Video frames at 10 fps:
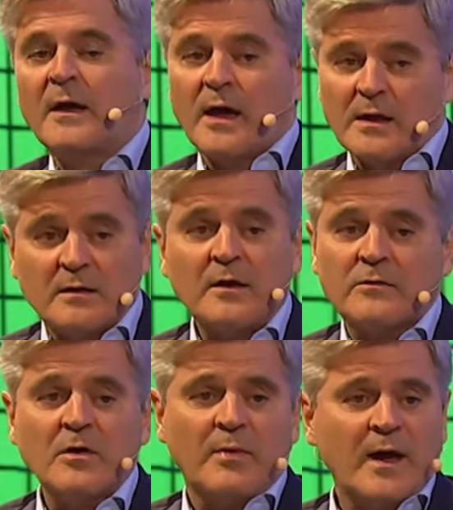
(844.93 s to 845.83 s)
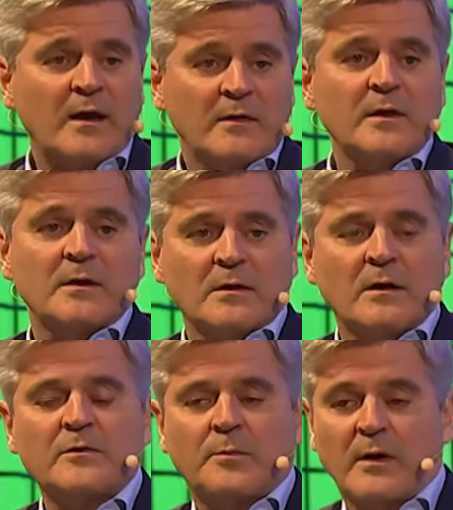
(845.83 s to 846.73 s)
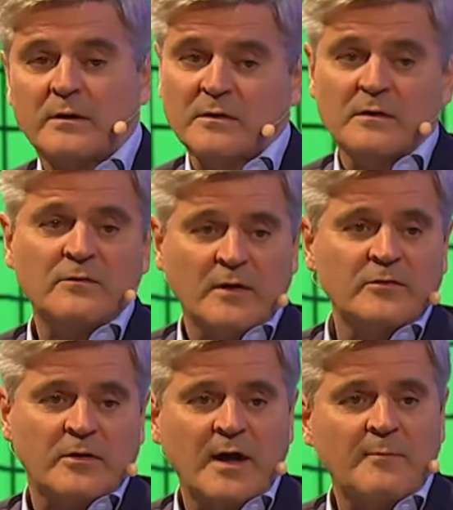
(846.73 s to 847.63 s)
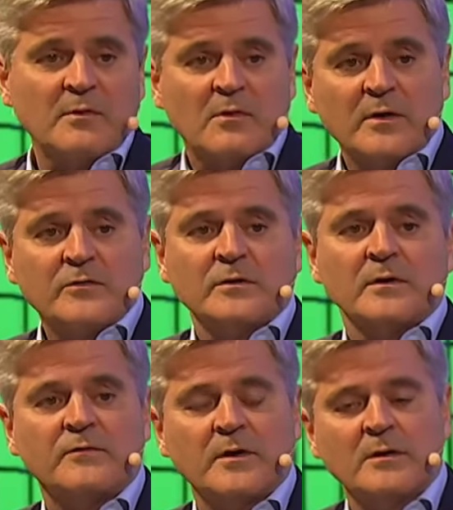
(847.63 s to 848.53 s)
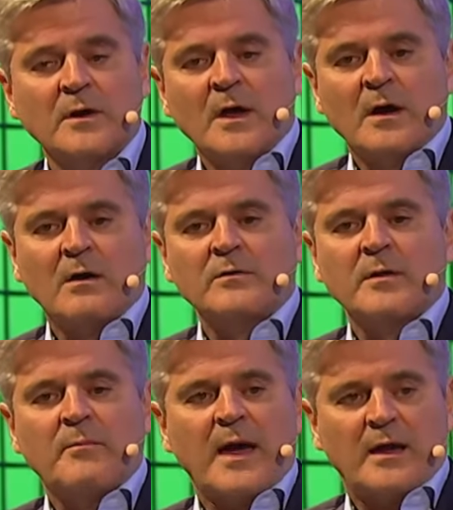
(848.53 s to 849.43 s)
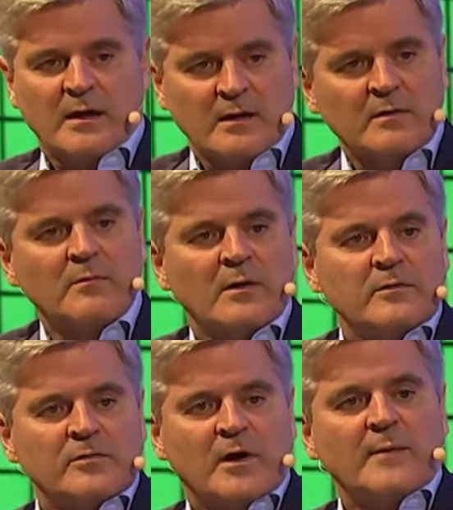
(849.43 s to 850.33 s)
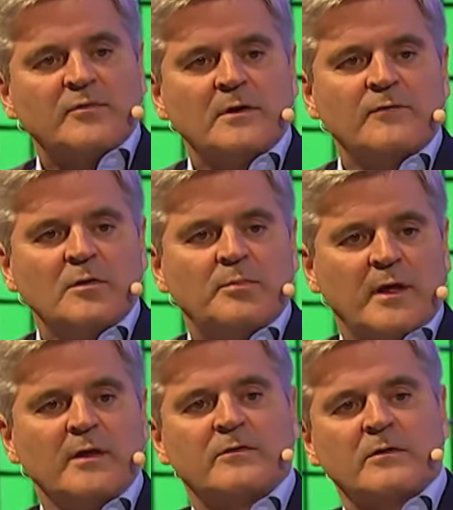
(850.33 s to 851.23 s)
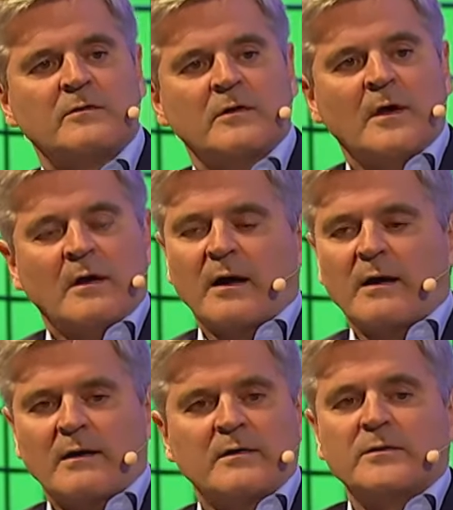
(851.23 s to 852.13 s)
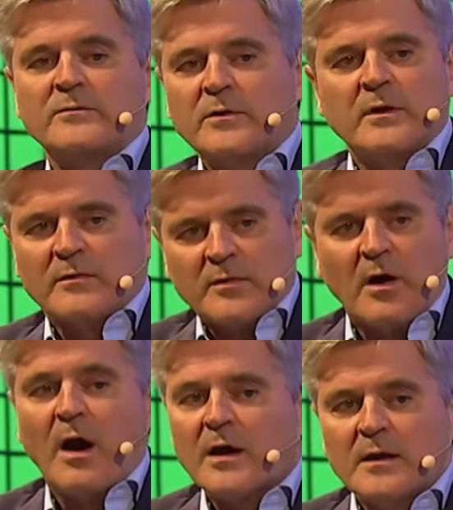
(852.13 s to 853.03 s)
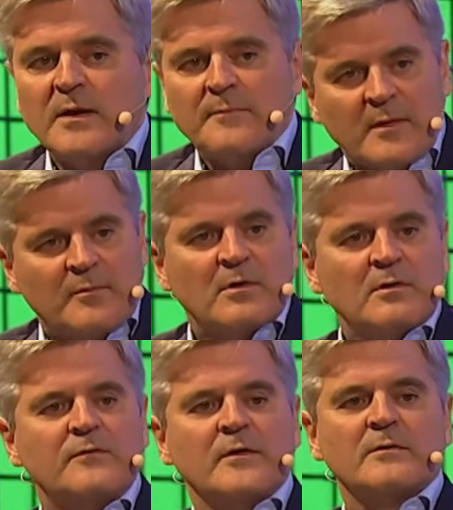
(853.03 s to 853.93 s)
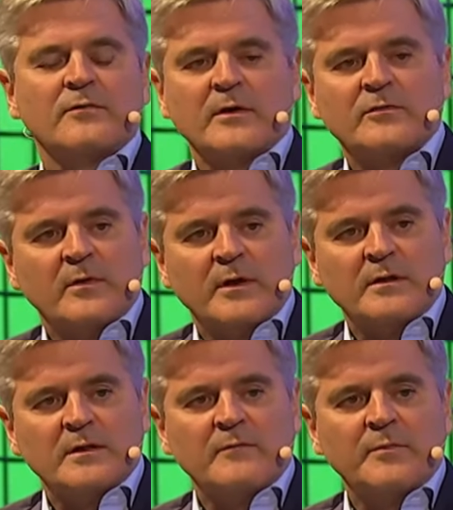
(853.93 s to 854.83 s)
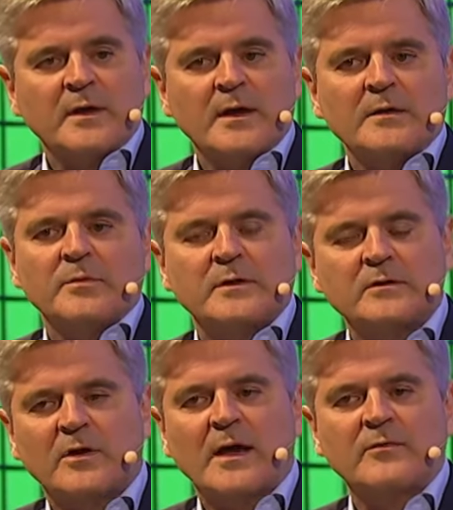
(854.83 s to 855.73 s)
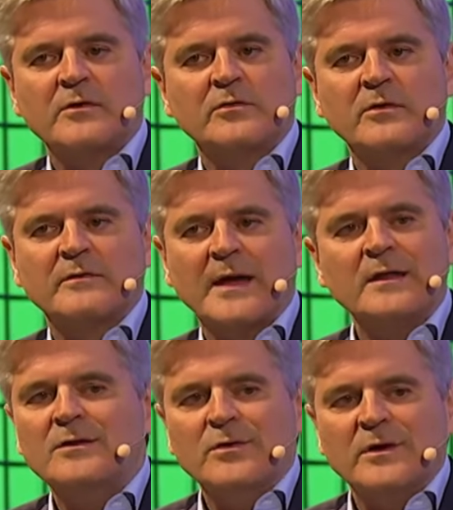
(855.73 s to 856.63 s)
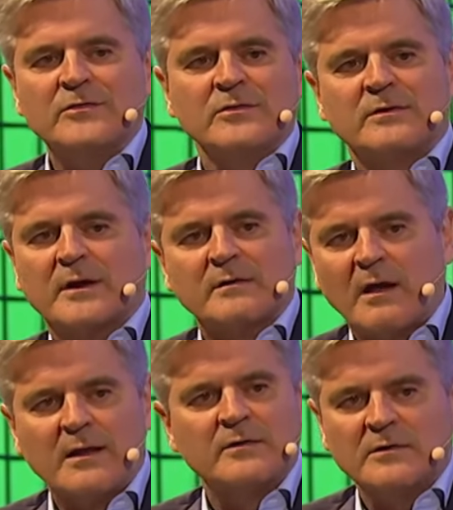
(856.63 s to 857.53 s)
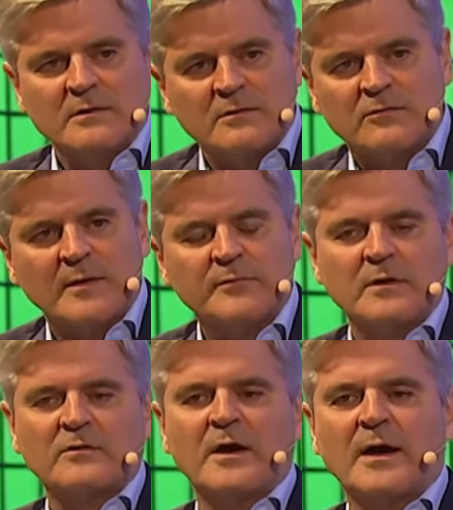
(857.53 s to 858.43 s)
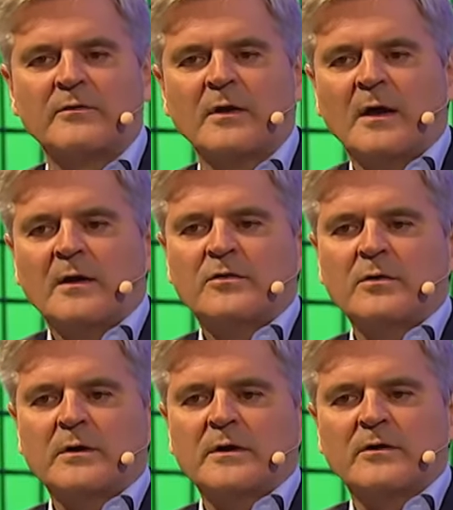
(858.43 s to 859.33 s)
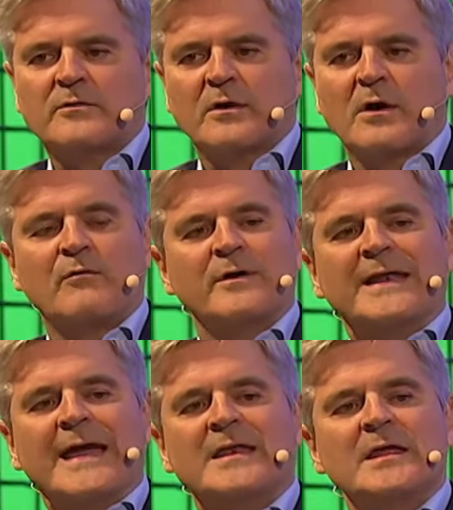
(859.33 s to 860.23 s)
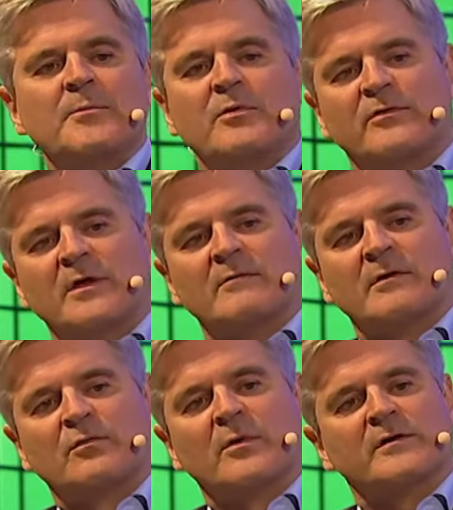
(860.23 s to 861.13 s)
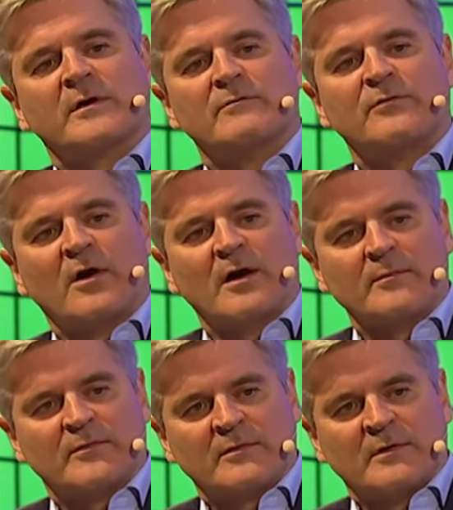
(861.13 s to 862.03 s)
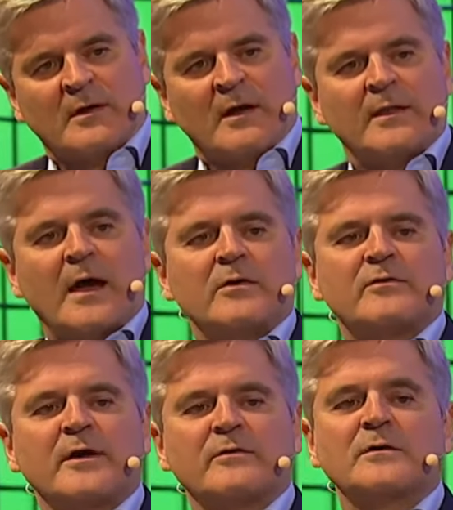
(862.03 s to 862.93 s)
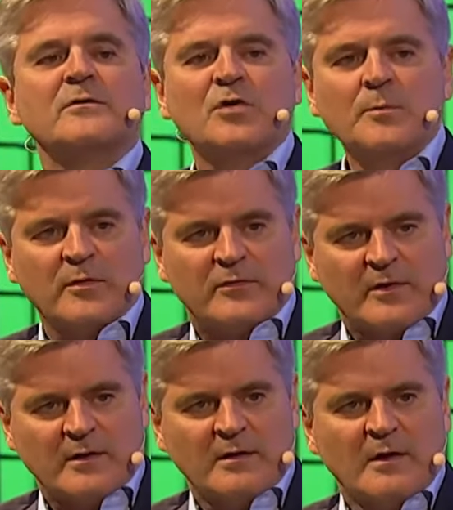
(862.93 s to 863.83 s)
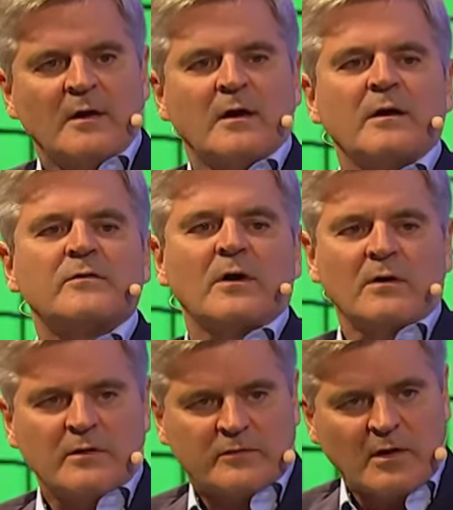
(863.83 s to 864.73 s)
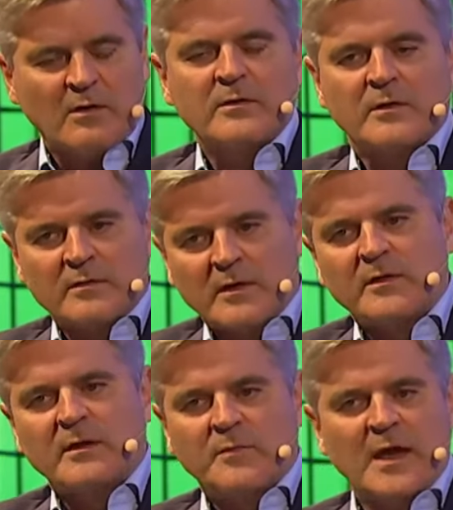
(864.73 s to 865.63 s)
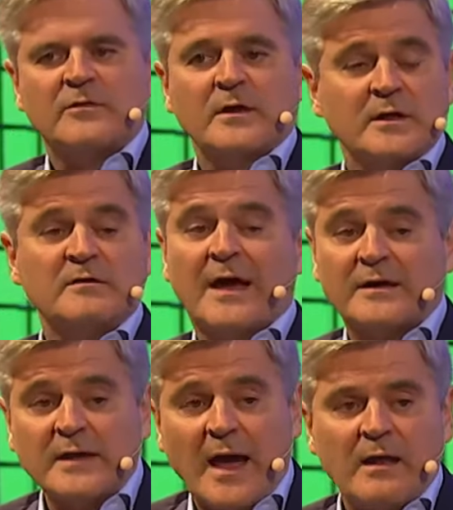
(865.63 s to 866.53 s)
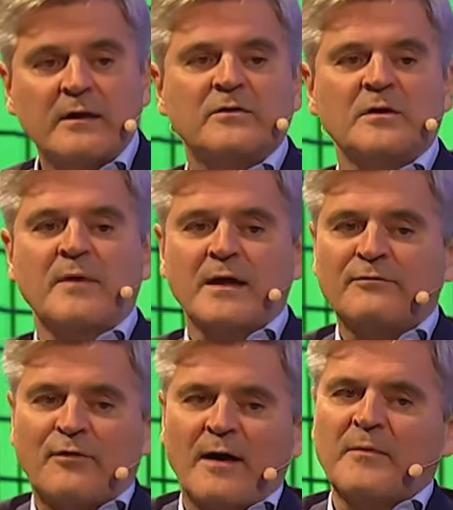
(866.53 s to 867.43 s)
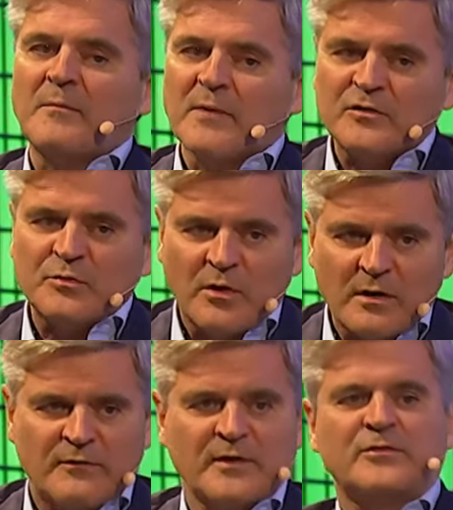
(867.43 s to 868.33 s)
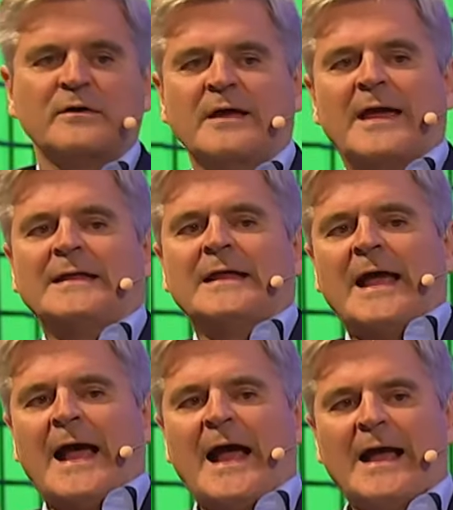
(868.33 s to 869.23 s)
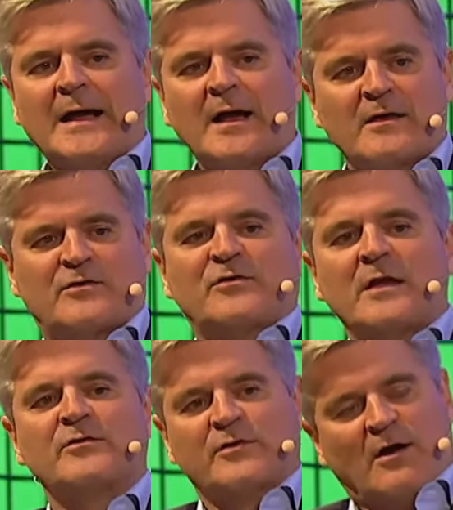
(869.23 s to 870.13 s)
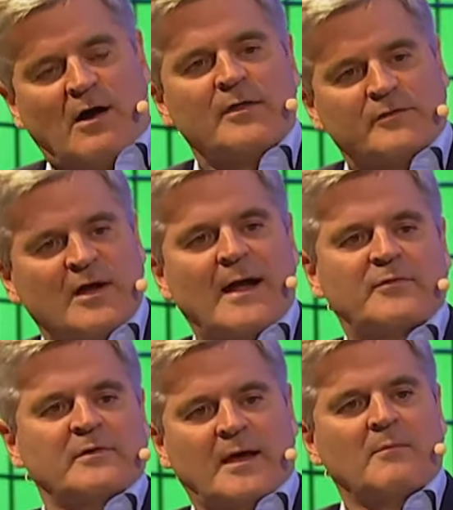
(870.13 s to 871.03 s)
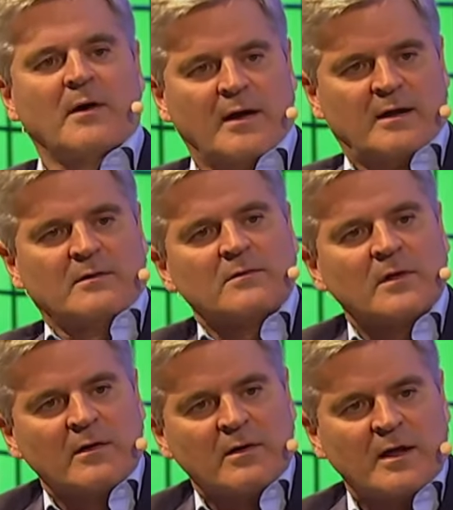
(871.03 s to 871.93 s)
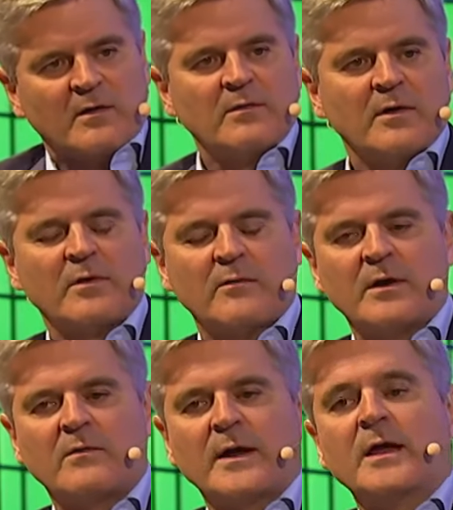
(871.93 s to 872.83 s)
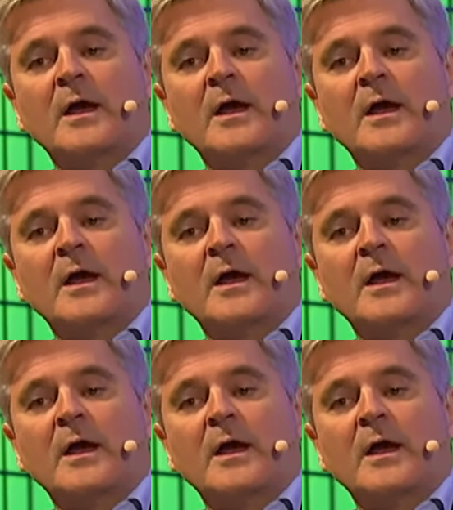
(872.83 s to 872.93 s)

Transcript: And it does go back, I think, in large part to this venture capital question. If you're only backing startups in a few places, uh, you know, there are going to be people who feel frustrated and left behind. But the jobs issue is not a new issue, technology disrupting jobs. 200 years ago, over 90% of us worked on farms. Right. Now it's less than 2%. I've noticed. So, so that basically technology made farming much more efficient and essentially all the jobs in that market you know, went, away. Of, went away.